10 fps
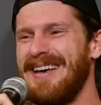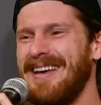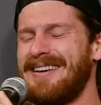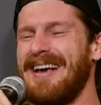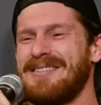
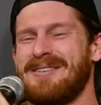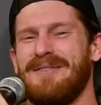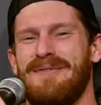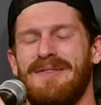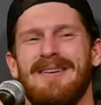In case
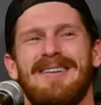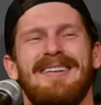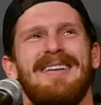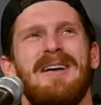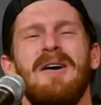of
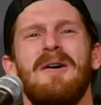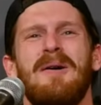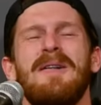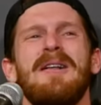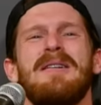
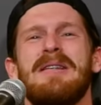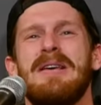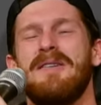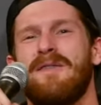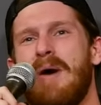
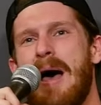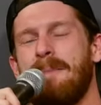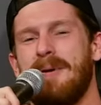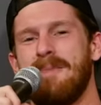need of rapid